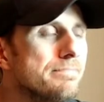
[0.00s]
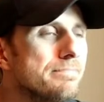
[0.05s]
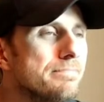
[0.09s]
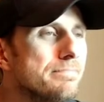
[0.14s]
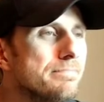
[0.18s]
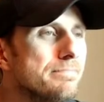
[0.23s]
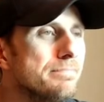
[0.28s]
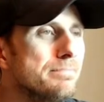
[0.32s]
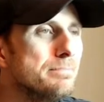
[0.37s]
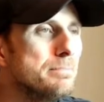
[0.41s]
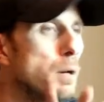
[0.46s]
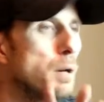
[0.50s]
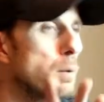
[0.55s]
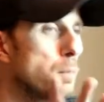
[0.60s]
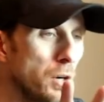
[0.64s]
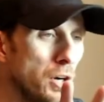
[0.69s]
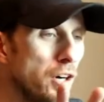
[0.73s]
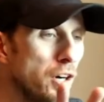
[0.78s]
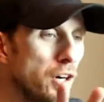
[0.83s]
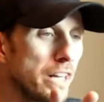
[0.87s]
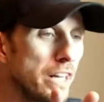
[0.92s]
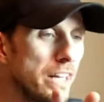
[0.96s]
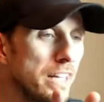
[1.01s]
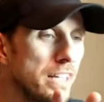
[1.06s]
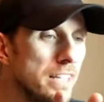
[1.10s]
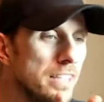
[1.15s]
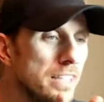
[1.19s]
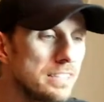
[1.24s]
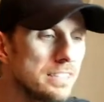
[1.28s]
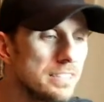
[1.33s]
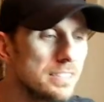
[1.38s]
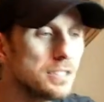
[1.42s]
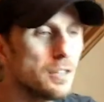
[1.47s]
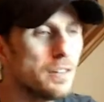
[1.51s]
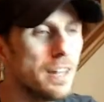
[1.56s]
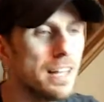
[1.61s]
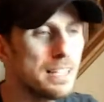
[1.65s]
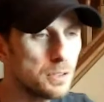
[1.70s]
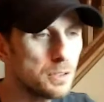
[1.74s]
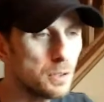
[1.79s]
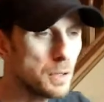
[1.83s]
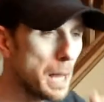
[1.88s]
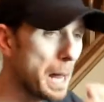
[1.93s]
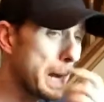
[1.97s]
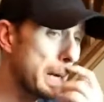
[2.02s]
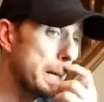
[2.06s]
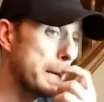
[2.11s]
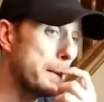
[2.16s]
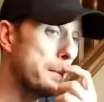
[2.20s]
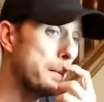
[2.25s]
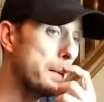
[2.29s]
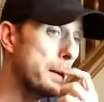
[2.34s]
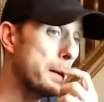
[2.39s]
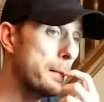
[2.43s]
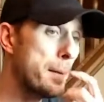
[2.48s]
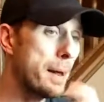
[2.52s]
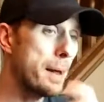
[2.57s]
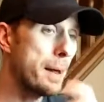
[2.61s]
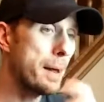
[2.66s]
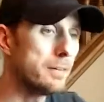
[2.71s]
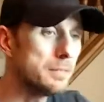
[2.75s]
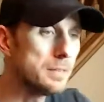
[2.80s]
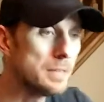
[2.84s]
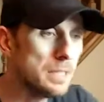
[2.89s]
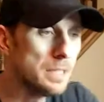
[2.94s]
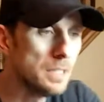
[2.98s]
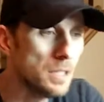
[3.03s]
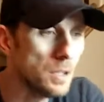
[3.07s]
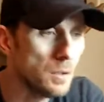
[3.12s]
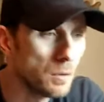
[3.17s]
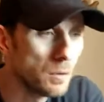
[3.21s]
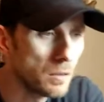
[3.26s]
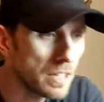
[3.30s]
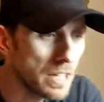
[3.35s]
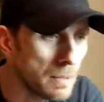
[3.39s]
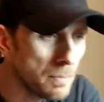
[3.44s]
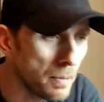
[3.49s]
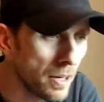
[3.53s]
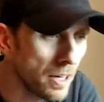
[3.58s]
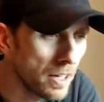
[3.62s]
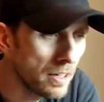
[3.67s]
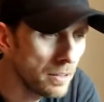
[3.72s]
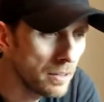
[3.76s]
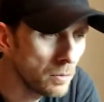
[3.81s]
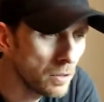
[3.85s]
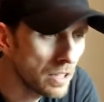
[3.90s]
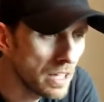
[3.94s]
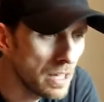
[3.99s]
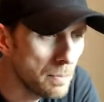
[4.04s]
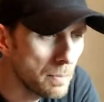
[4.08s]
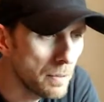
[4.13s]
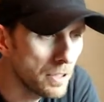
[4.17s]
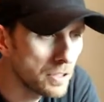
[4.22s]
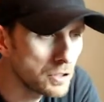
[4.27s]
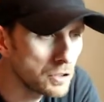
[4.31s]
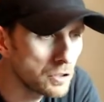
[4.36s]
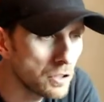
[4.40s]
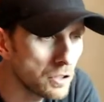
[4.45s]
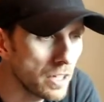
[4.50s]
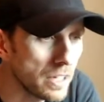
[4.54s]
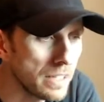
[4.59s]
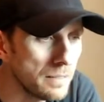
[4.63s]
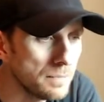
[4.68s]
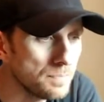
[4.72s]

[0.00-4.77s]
But we're learning. So that's okay. It doesn't really matter. We'll keep on we'll keep on trucking.